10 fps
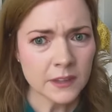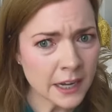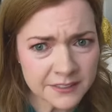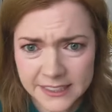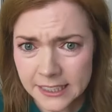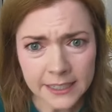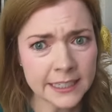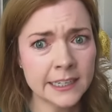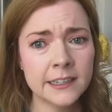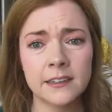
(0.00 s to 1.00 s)
I've
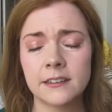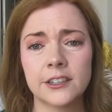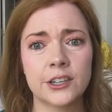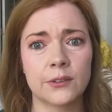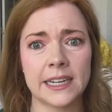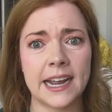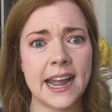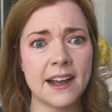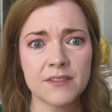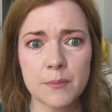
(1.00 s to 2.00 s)
studied, you know, like I
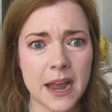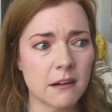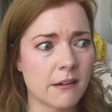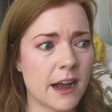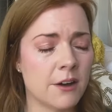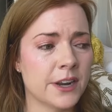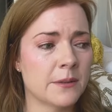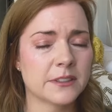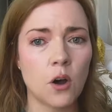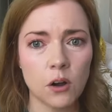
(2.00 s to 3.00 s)
have the background.
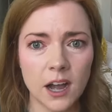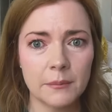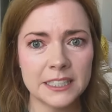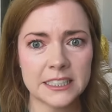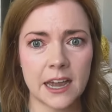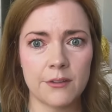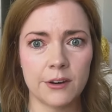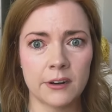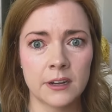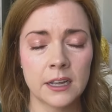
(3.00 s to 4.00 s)
It's all coming
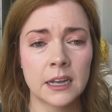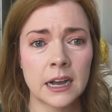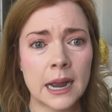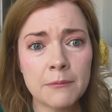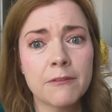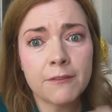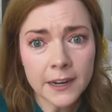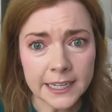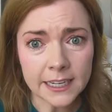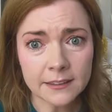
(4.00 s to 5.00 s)
together. I'm
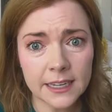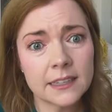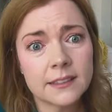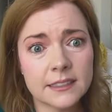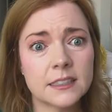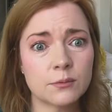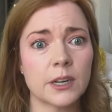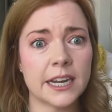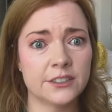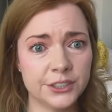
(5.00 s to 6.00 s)
funny. Like this is
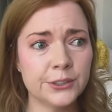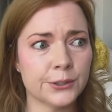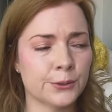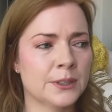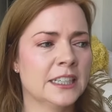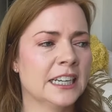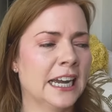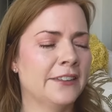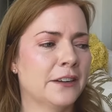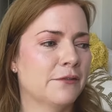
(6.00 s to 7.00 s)
what I do.
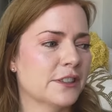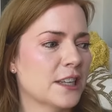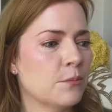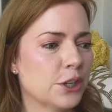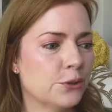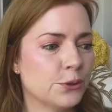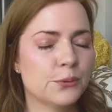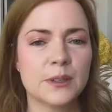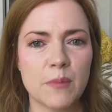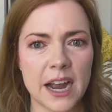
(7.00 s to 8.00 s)
And then for someone who
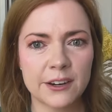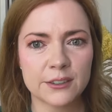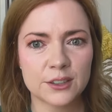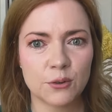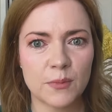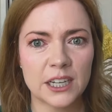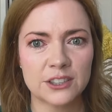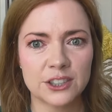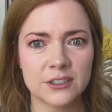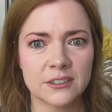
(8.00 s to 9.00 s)
you admire so
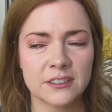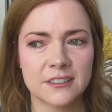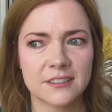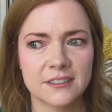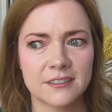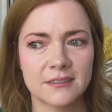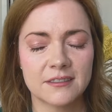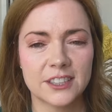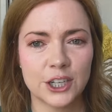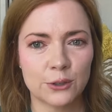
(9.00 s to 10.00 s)
much,
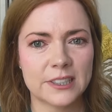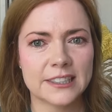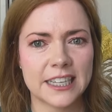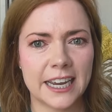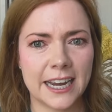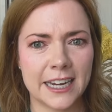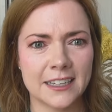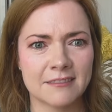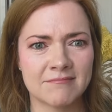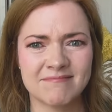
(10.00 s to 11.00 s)
you know, to
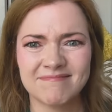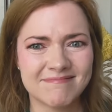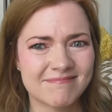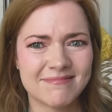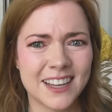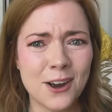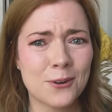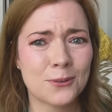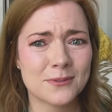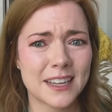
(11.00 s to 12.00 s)
say
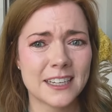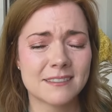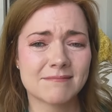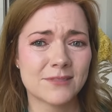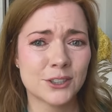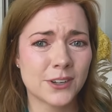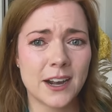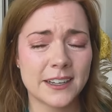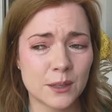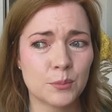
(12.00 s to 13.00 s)
no, like you're
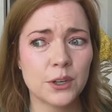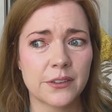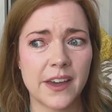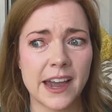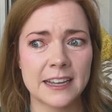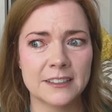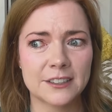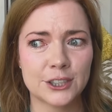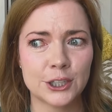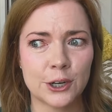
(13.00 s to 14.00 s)
not going to fix that,
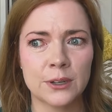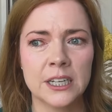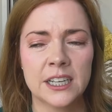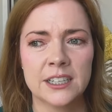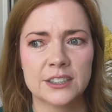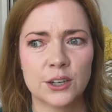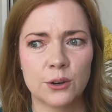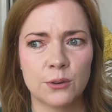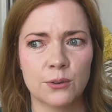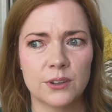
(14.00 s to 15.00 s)
you know?
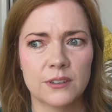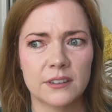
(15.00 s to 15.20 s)
So